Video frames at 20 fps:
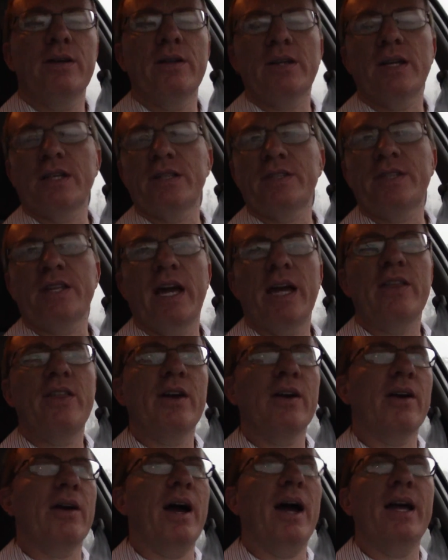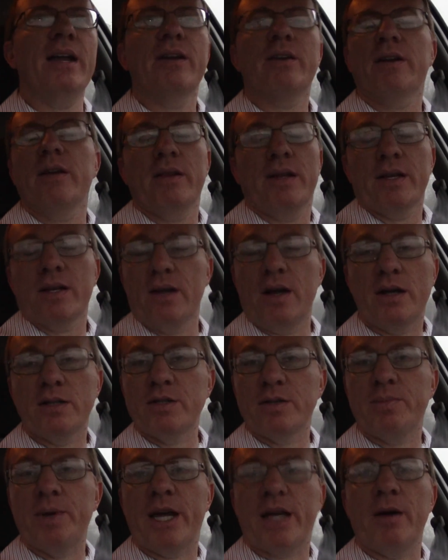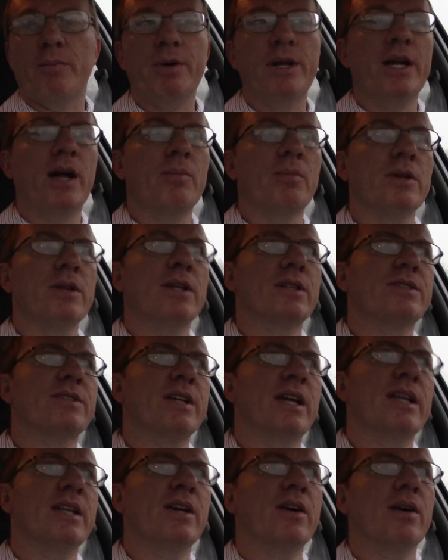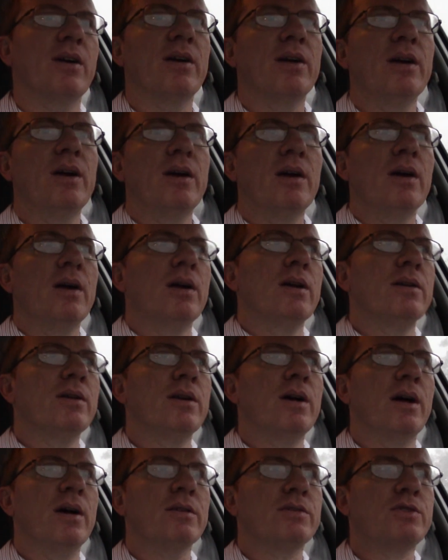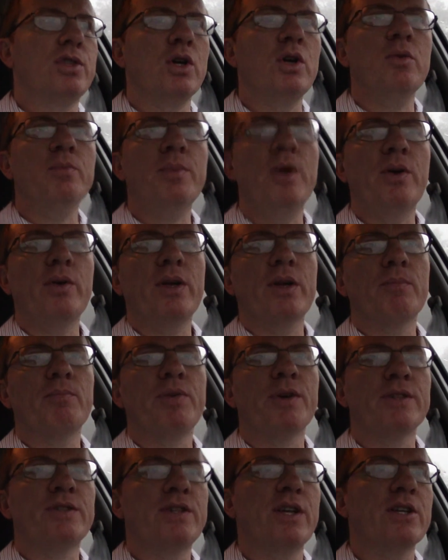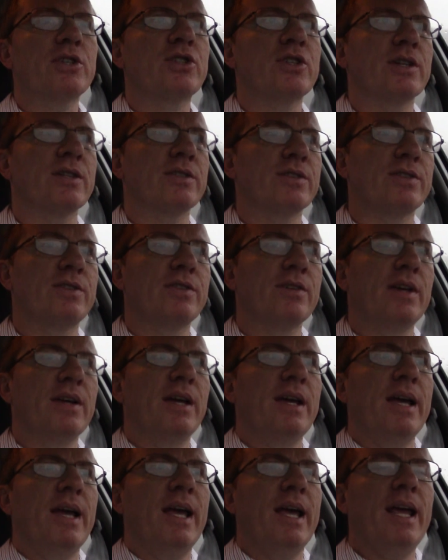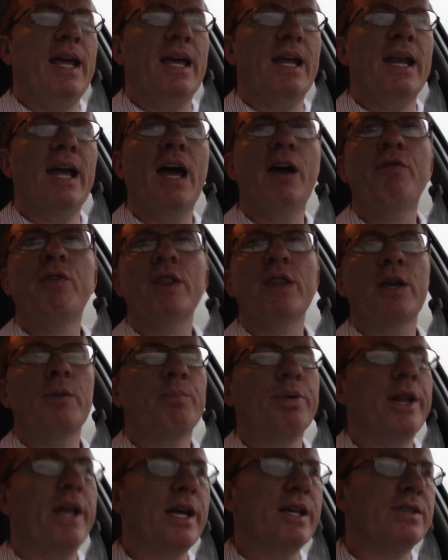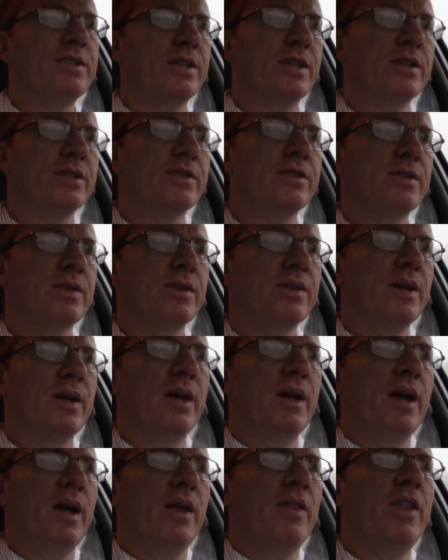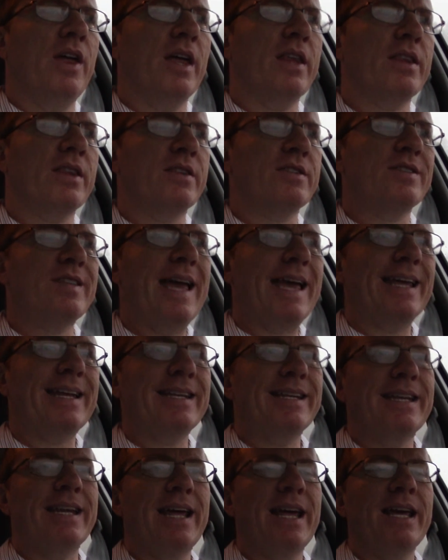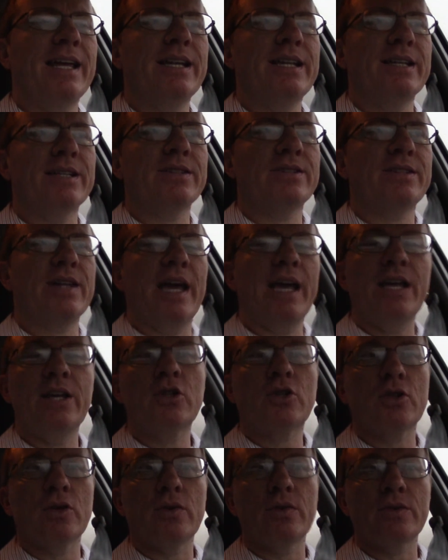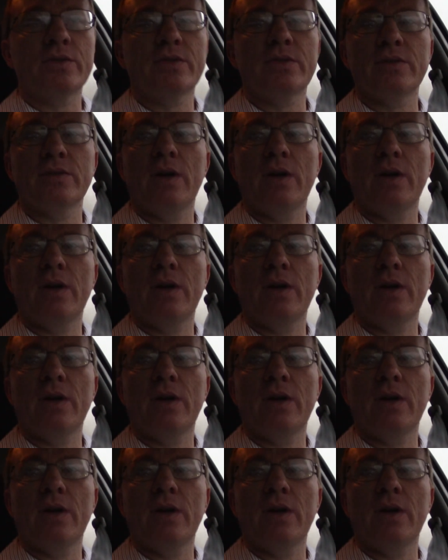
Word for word: let's say there are, I don't know, I just make up a number. Let's say there are uh, 2 million positions in heavenly places that Satan and his angels